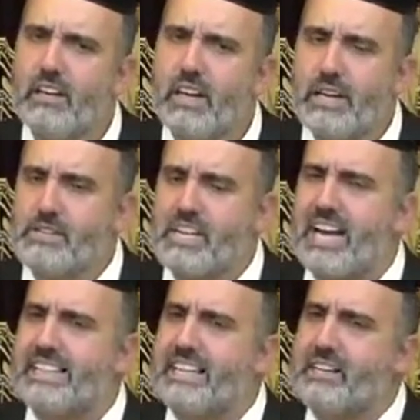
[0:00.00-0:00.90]
You see,
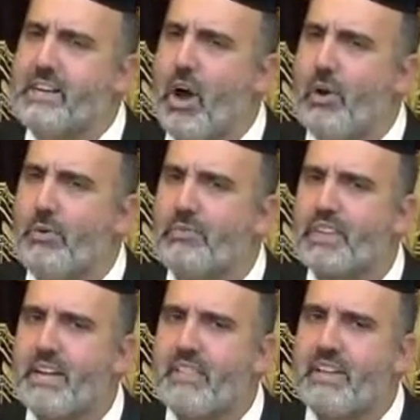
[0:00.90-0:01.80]
I didn't know
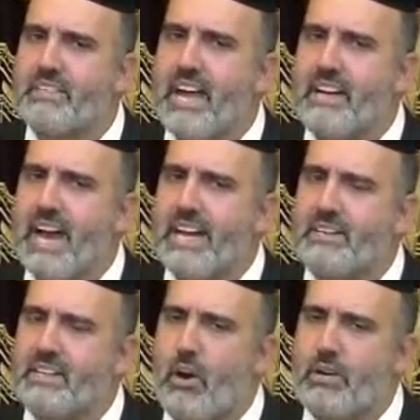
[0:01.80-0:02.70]
that that night on
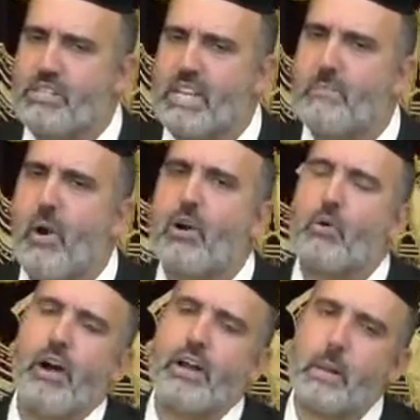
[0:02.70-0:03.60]
the Garden State
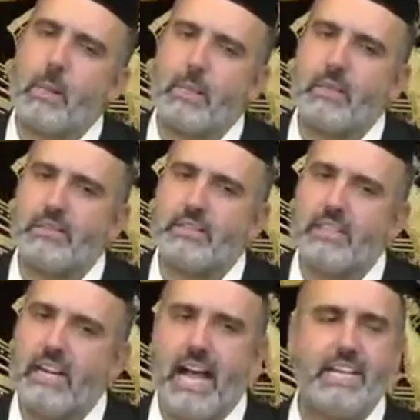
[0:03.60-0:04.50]
Parkway,
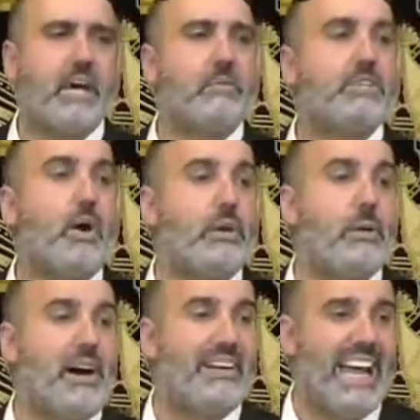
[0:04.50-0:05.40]
as I was going
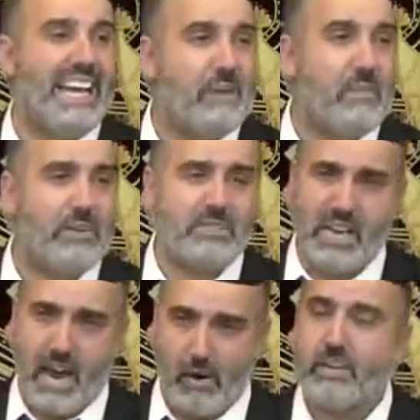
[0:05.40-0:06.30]
about 80 miles an
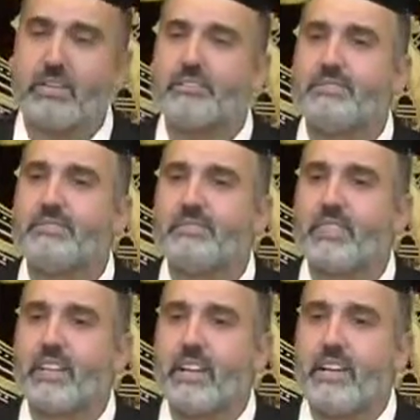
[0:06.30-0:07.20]
hour,
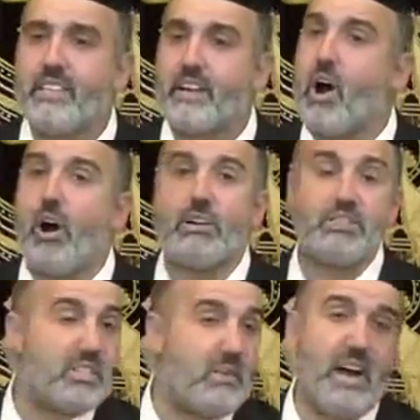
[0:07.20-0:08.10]
the car
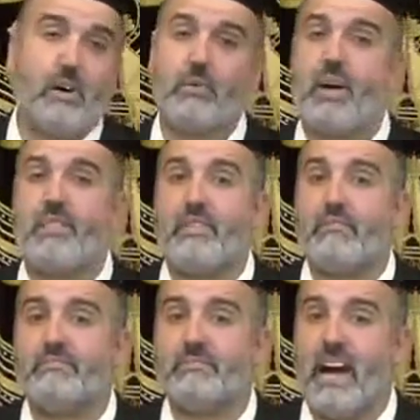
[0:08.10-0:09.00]
somehow or other,
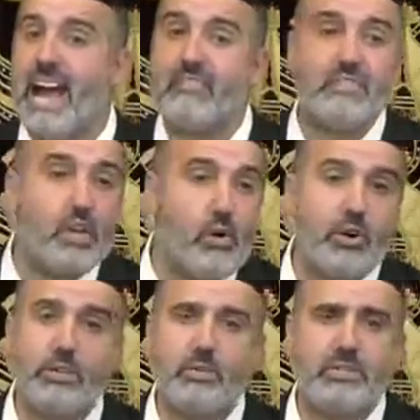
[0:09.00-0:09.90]
I have no
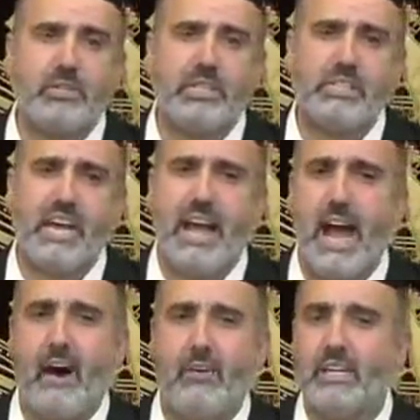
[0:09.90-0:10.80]
clue till this day
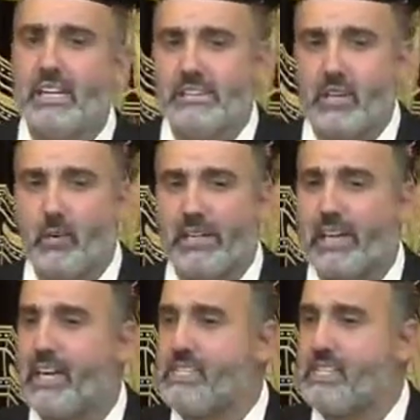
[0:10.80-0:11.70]
how, the great
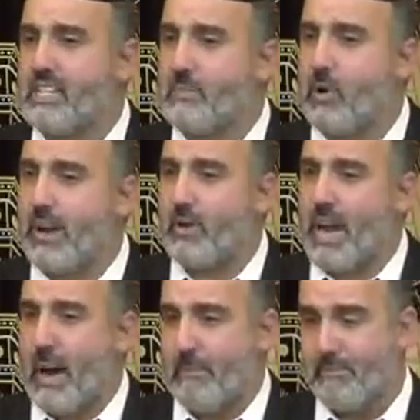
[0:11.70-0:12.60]
chesed of Borei
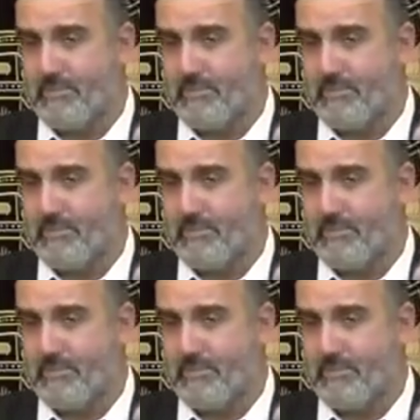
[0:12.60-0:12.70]
Olam,